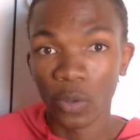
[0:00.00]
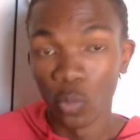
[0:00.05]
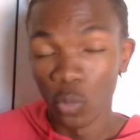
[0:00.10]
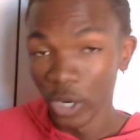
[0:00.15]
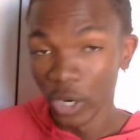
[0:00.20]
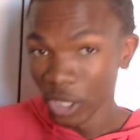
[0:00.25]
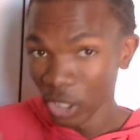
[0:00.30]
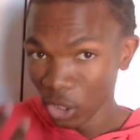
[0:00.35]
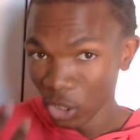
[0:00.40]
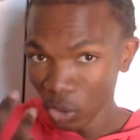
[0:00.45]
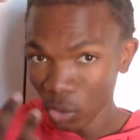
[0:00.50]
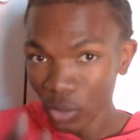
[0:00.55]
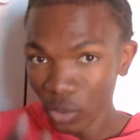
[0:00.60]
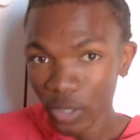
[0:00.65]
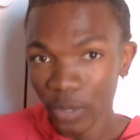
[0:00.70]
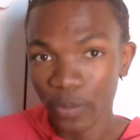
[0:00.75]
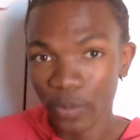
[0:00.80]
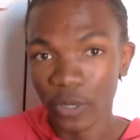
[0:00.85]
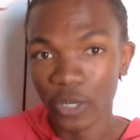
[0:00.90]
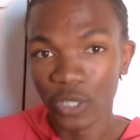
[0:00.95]
When you're
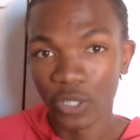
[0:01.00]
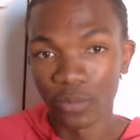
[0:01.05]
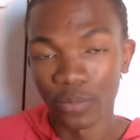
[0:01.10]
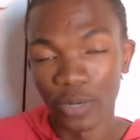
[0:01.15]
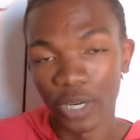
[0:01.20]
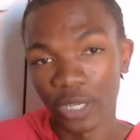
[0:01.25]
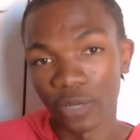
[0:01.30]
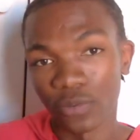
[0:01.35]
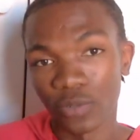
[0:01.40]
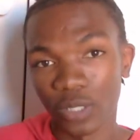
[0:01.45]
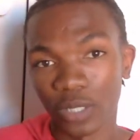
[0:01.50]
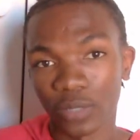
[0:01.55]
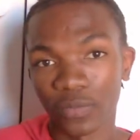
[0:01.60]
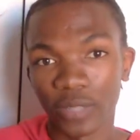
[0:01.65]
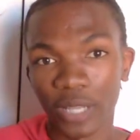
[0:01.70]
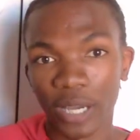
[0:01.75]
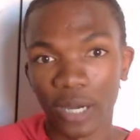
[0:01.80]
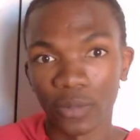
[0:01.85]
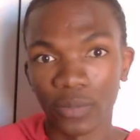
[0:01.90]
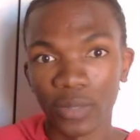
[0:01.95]
the person breaking yourself
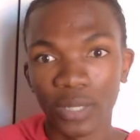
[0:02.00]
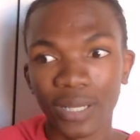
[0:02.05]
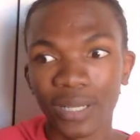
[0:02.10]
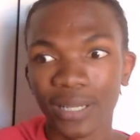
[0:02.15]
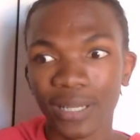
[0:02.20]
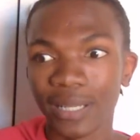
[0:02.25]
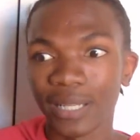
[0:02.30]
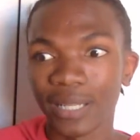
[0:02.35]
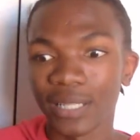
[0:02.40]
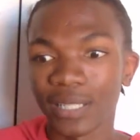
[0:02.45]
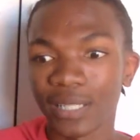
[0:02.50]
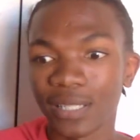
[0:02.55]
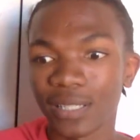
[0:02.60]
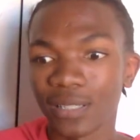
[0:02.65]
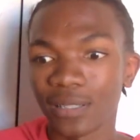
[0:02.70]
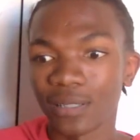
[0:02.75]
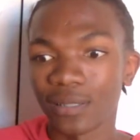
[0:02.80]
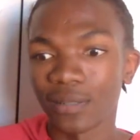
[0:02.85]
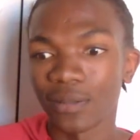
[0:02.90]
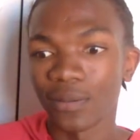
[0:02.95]
down,
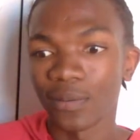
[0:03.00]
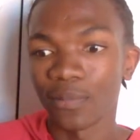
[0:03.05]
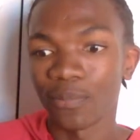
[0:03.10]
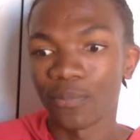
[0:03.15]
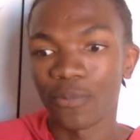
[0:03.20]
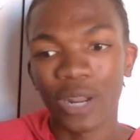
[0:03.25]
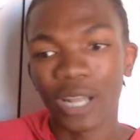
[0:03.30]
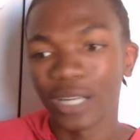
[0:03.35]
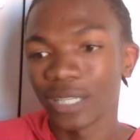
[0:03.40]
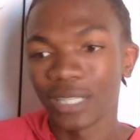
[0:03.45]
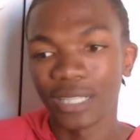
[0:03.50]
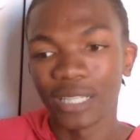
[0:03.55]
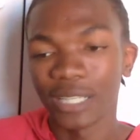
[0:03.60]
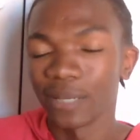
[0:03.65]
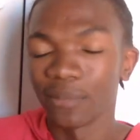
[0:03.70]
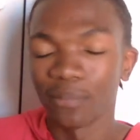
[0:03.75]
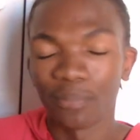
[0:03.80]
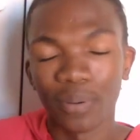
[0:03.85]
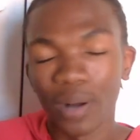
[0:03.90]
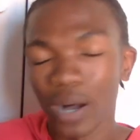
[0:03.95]
it's practically
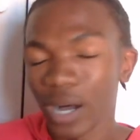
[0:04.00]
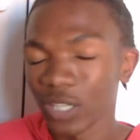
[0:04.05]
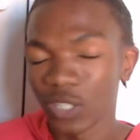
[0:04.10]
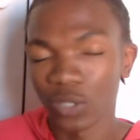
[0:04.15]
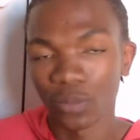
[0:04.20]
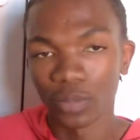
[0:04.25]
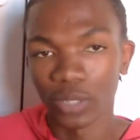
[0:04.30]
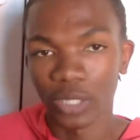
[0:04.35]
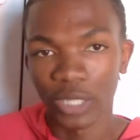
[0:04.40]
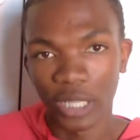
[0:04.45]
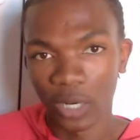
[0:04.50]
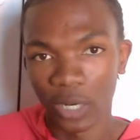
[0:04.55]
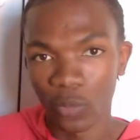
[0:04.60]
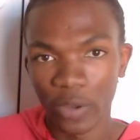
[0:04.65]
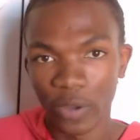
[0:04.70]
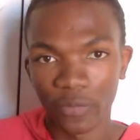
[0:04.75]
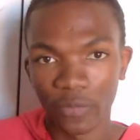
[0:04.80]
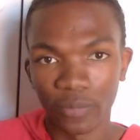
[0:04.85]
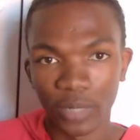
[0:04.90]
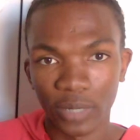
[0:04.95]
impossible to get
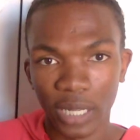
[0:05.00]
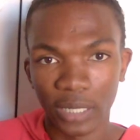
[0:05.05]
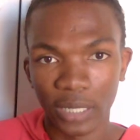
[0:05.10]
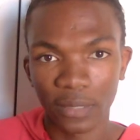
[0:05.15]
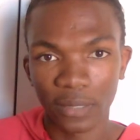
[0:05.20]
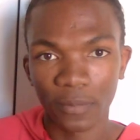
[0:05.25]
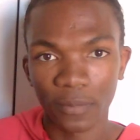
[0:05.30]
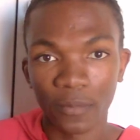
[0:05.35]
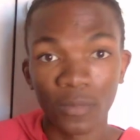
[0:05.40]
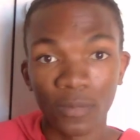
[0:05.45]
away from that.